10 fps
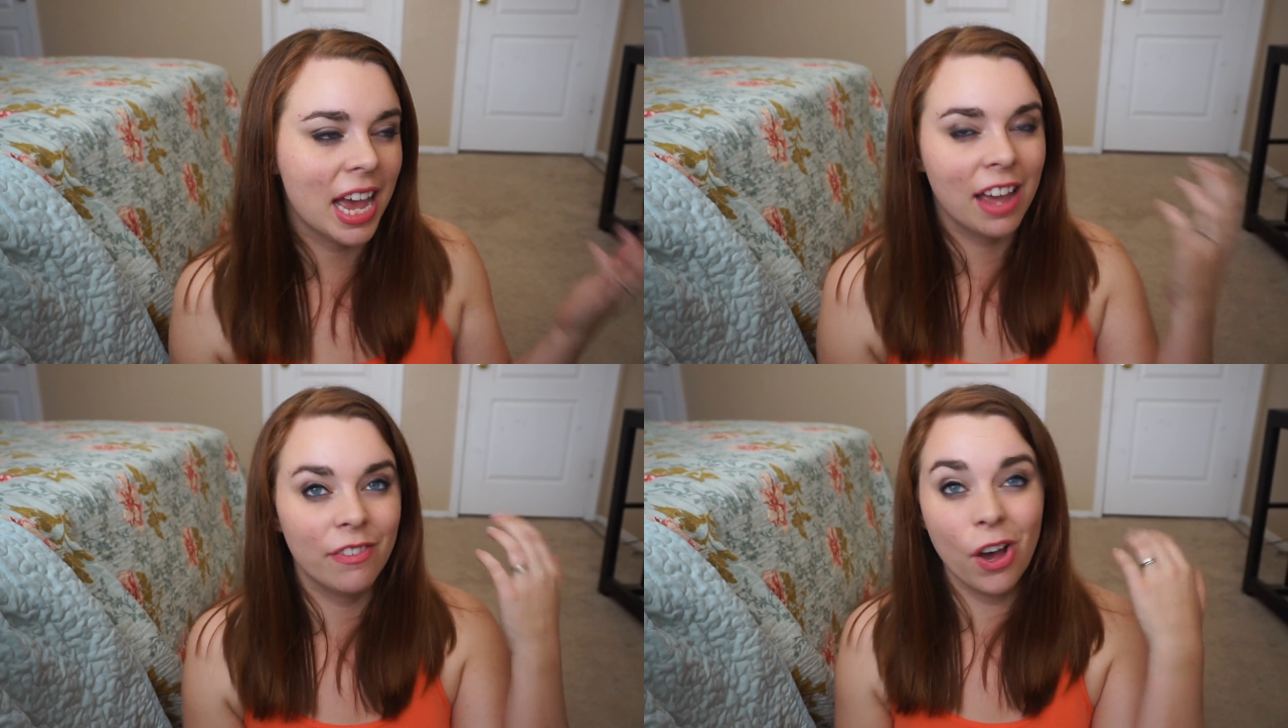
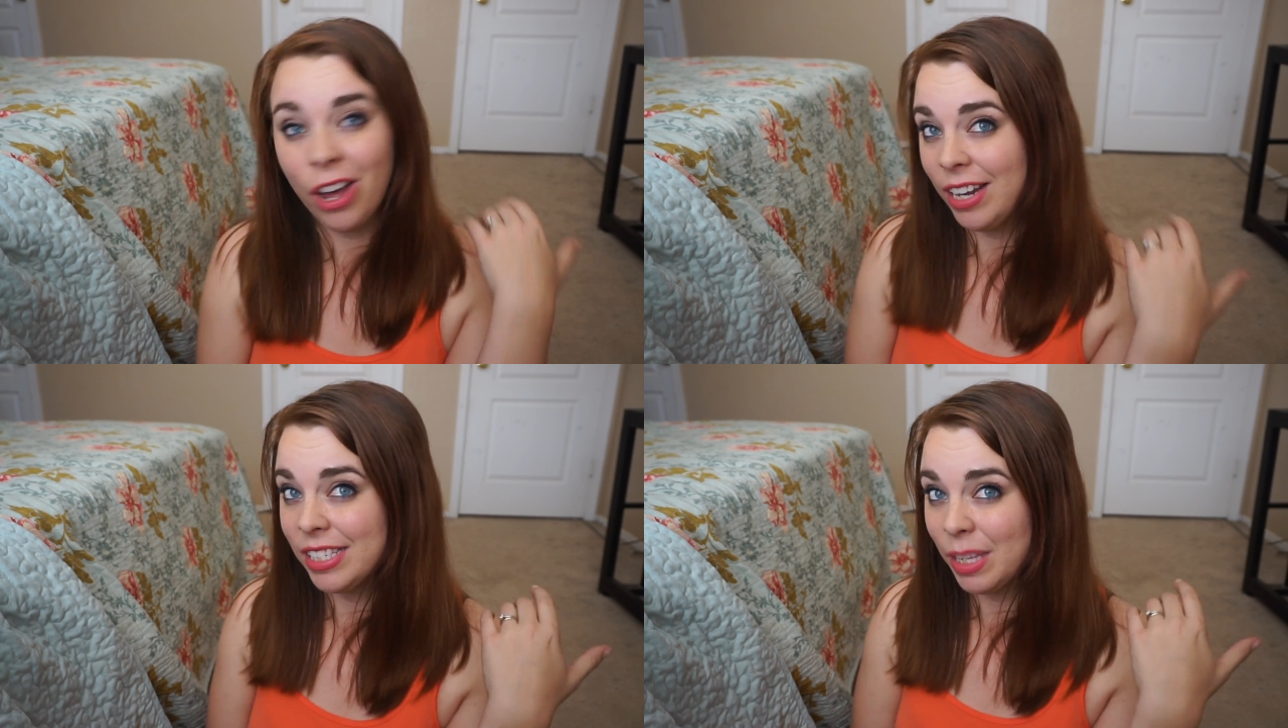I've
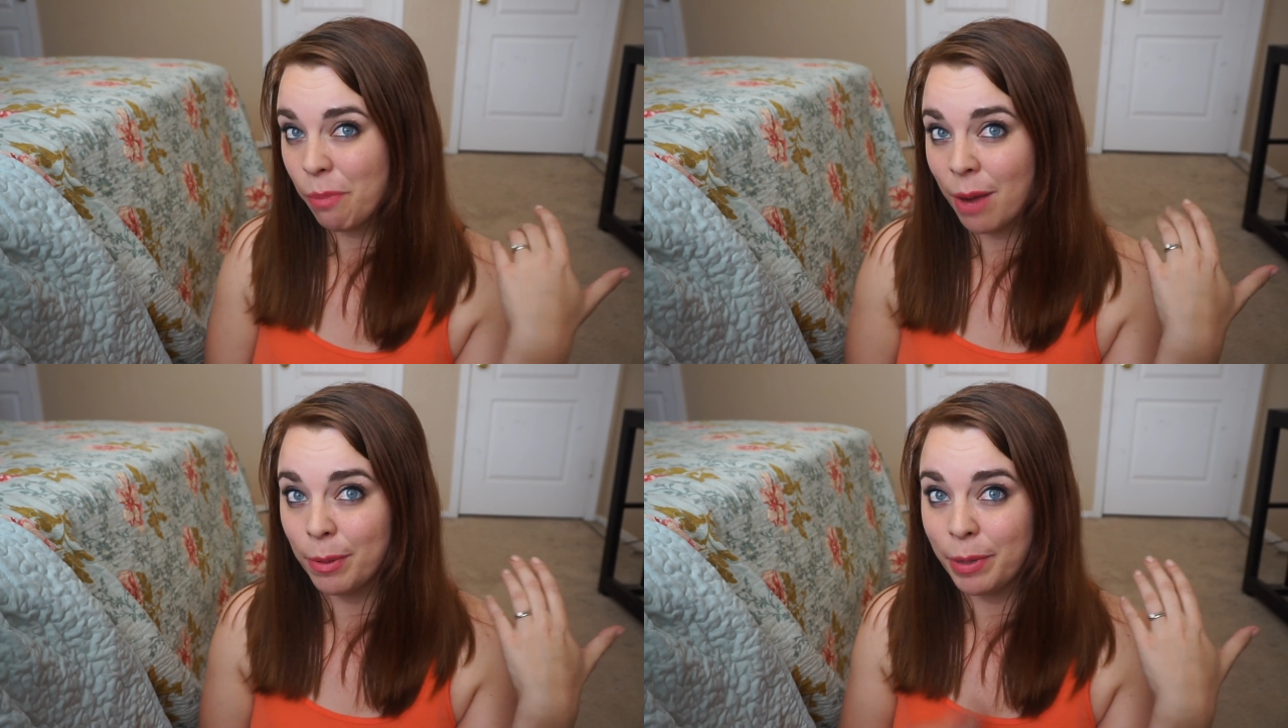honestly
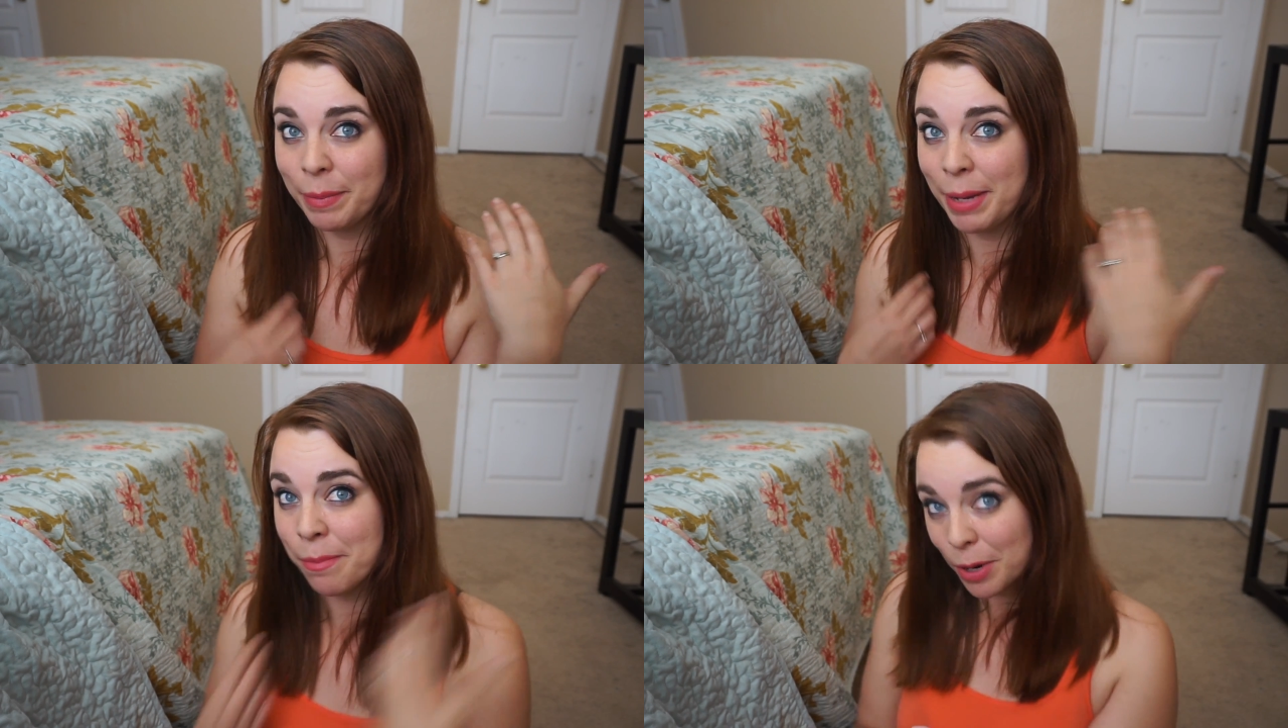probably
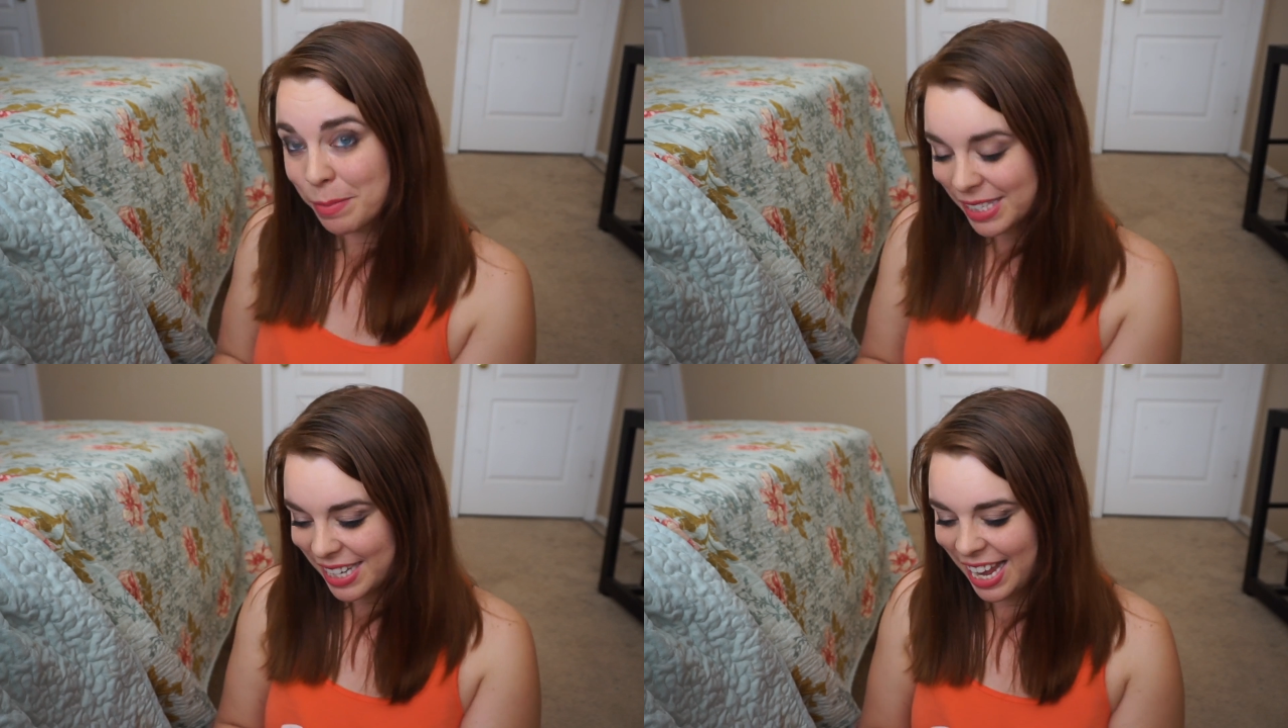made more
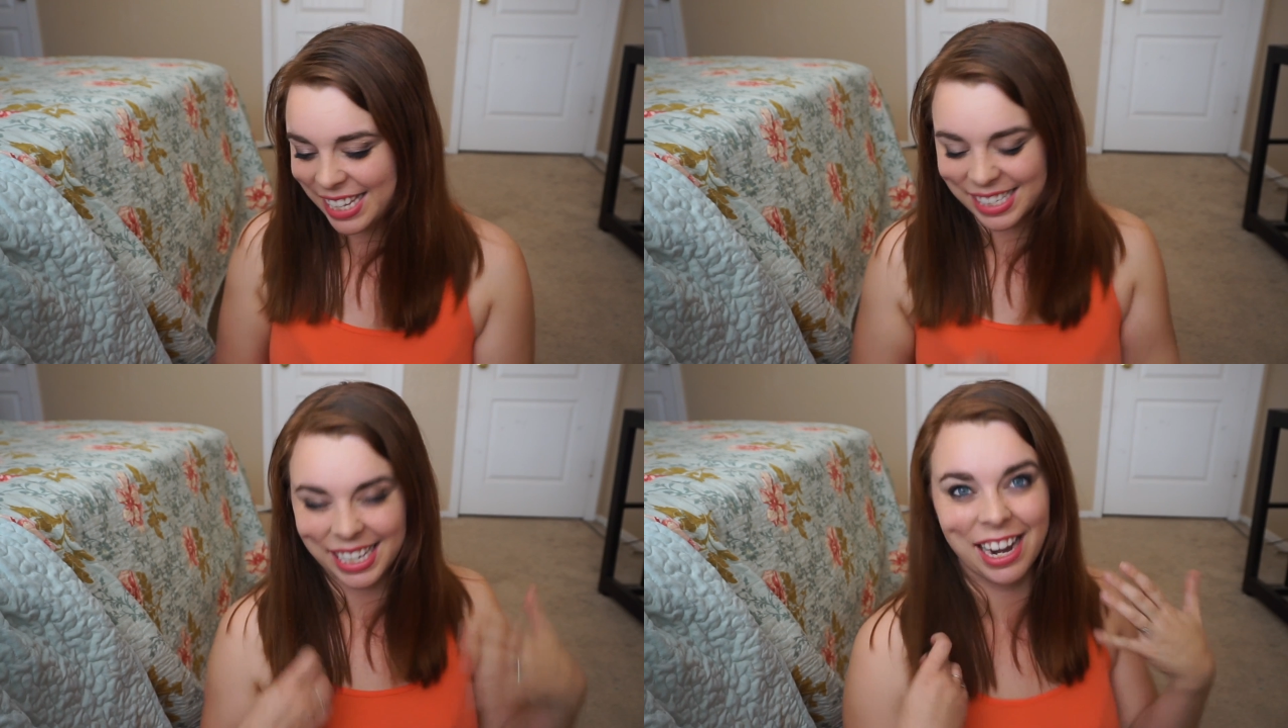
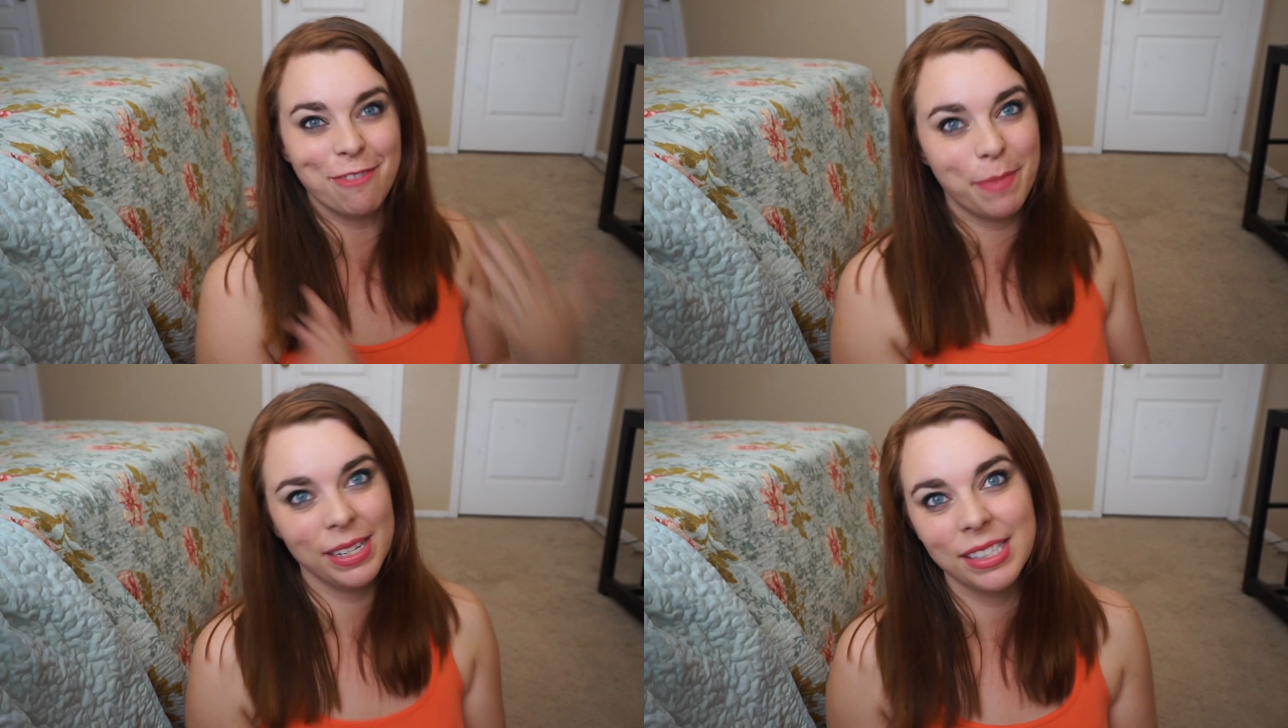mistakes than I've been